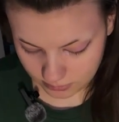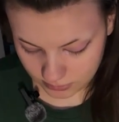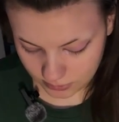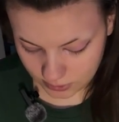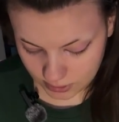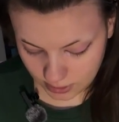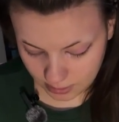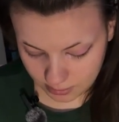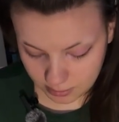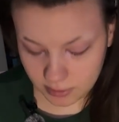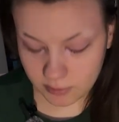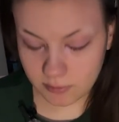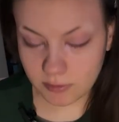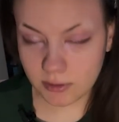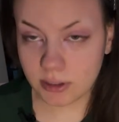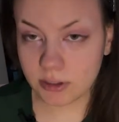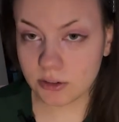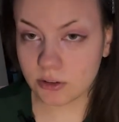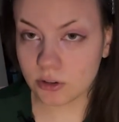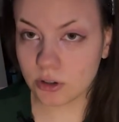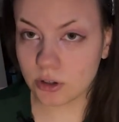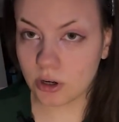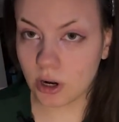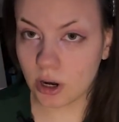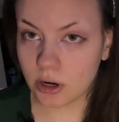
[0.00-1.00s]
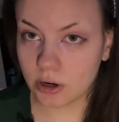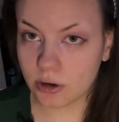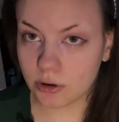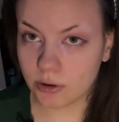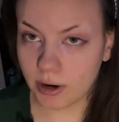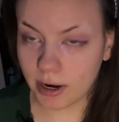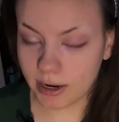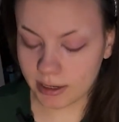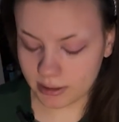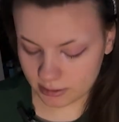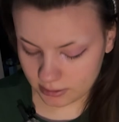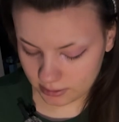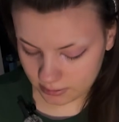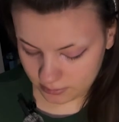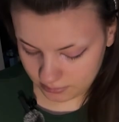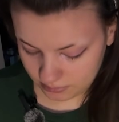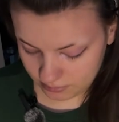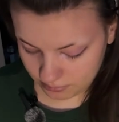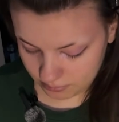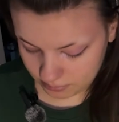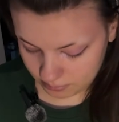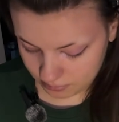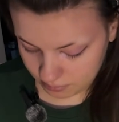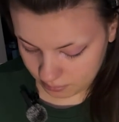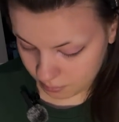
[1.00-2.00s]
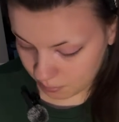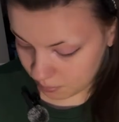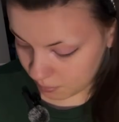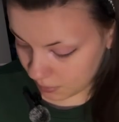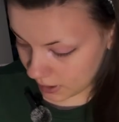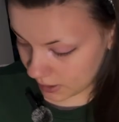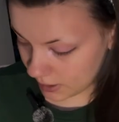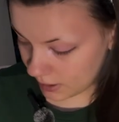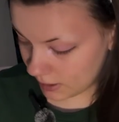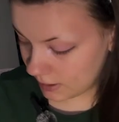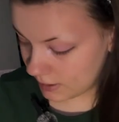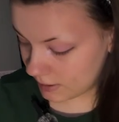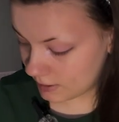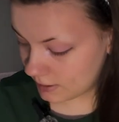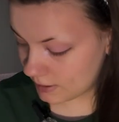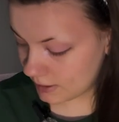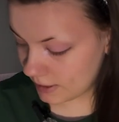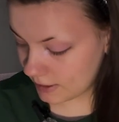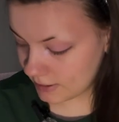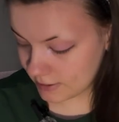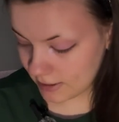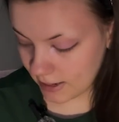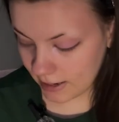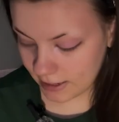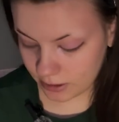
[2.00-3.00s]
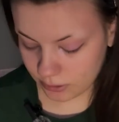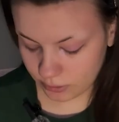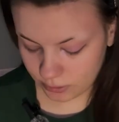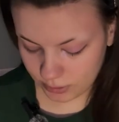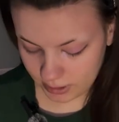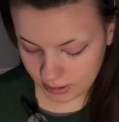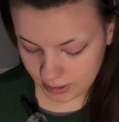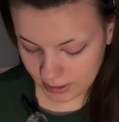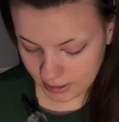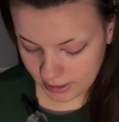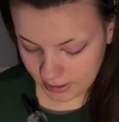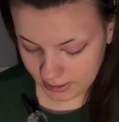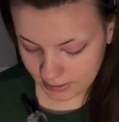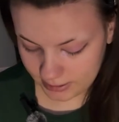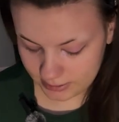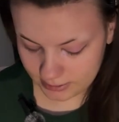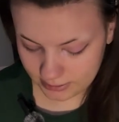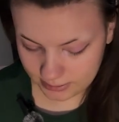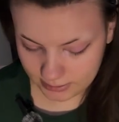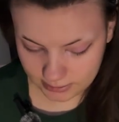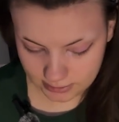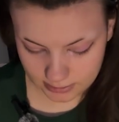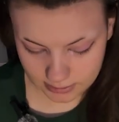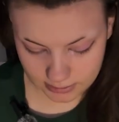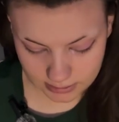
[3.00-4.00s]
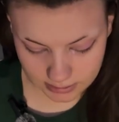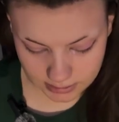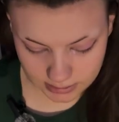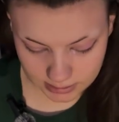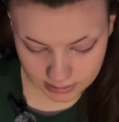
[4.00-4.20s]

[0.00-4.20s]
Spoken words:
some of these are not correct. But it's as accurate as